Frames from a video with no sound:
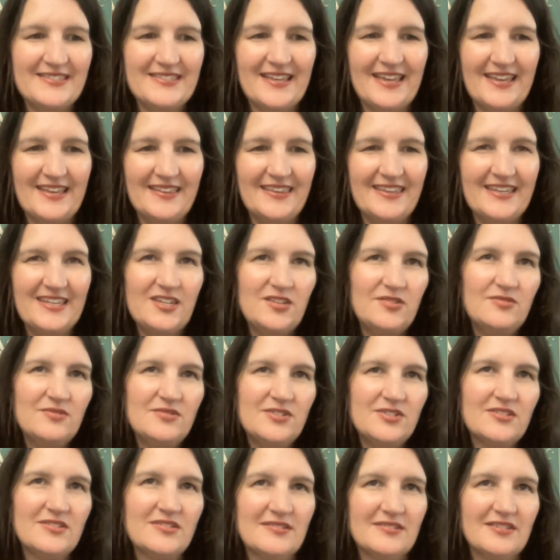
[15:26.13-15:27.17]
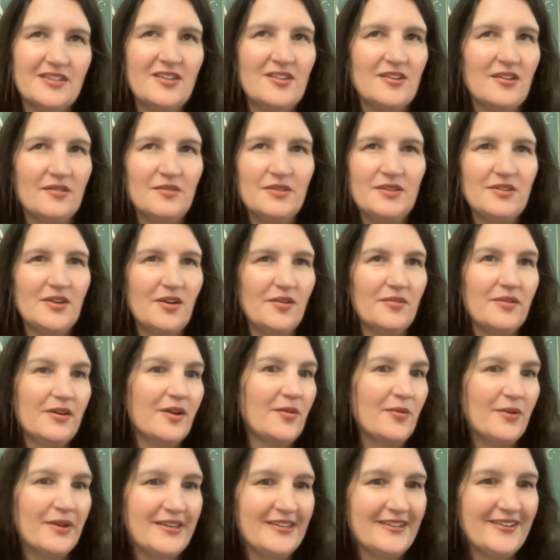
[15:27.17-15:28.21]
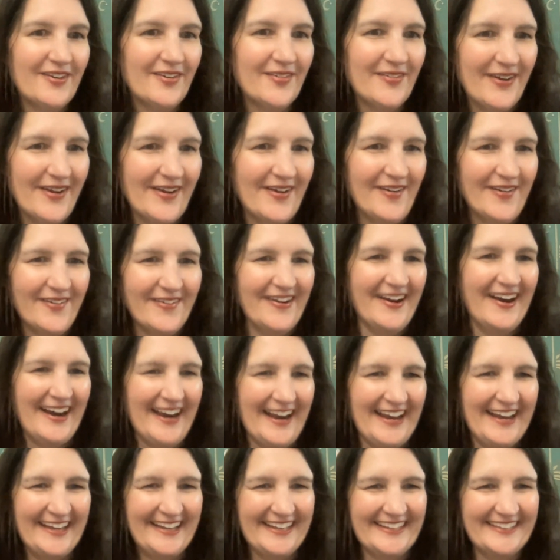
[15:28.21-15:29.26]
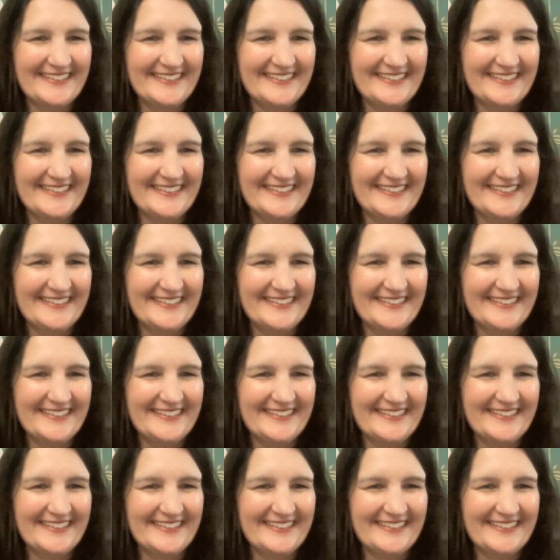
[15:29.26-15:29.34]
that like, you just, you don't know what you don't know, right?